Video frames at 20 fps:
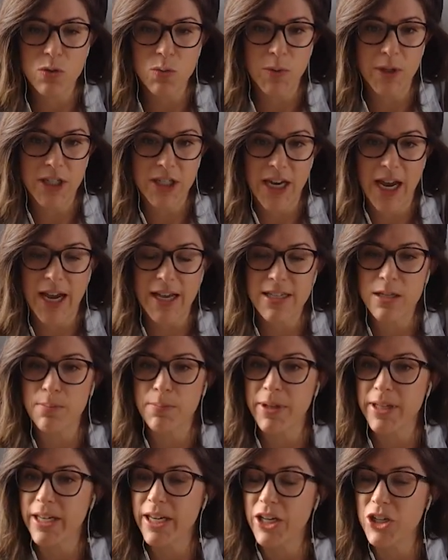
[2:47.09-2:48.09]
which has
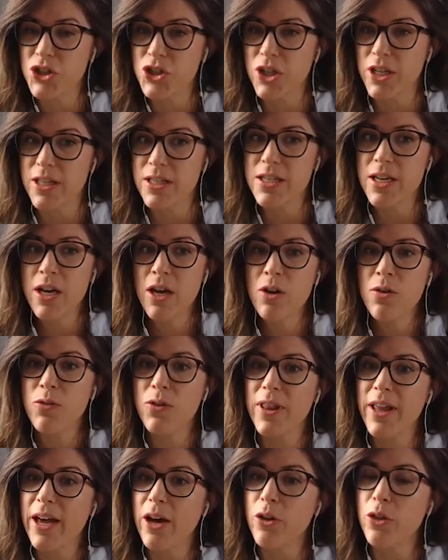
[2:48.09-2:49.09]
implications for
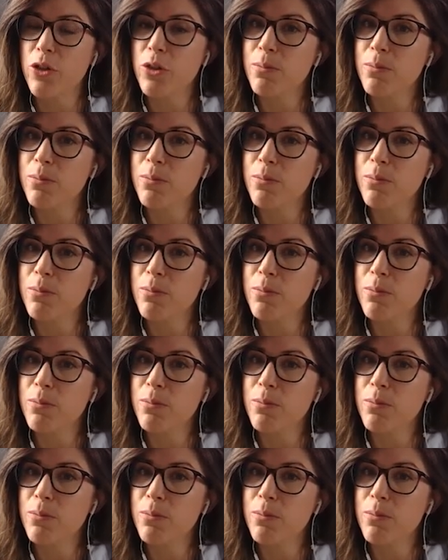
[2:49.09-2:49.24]
the health